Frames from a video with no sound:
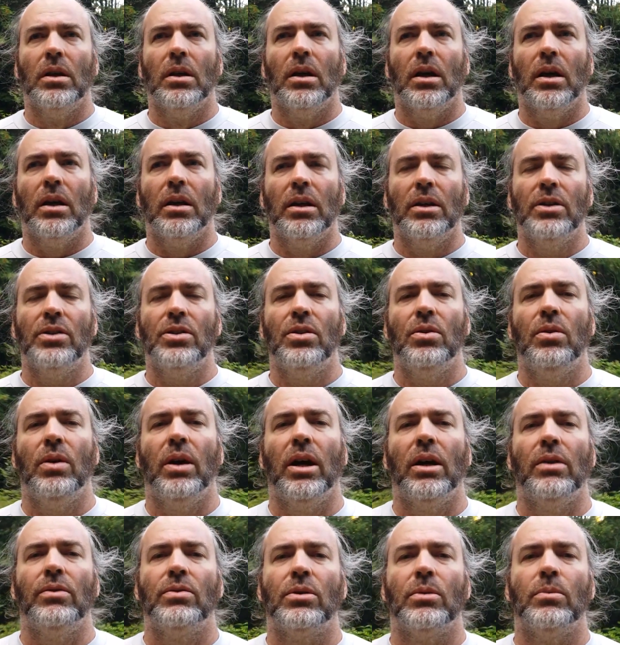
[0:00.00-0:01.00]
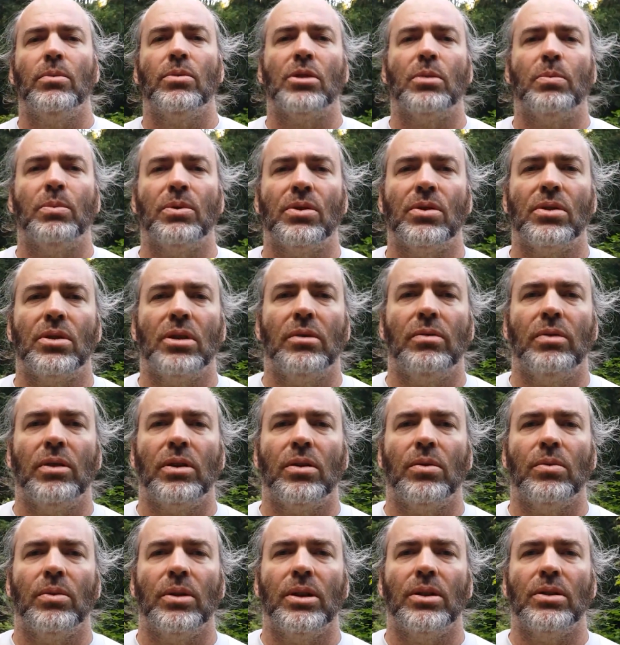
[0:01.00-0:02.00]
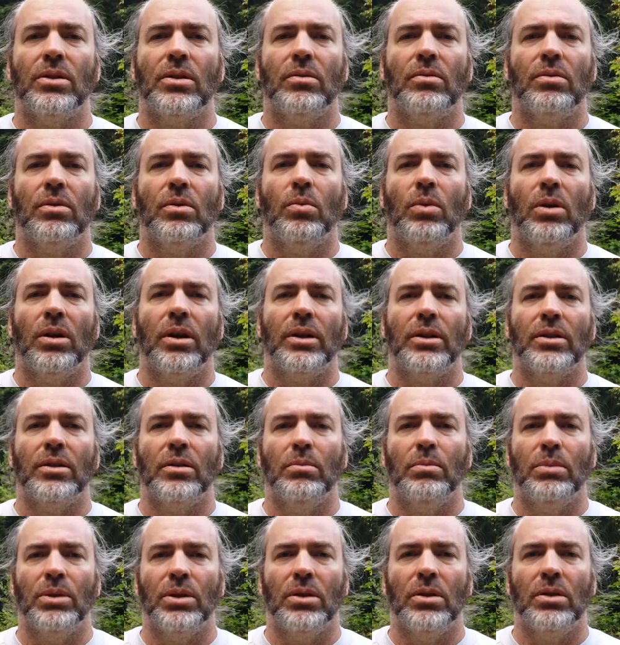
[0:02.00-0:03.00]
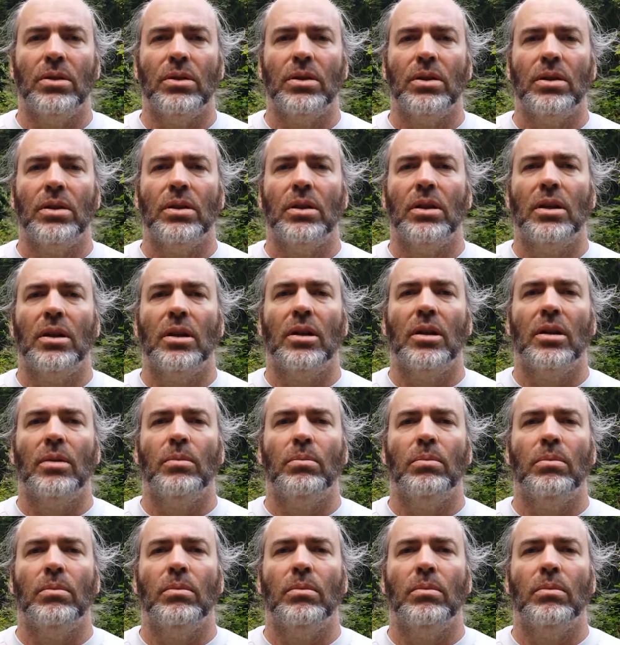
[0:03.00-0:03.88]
unless you have some specific reason for wanting to build a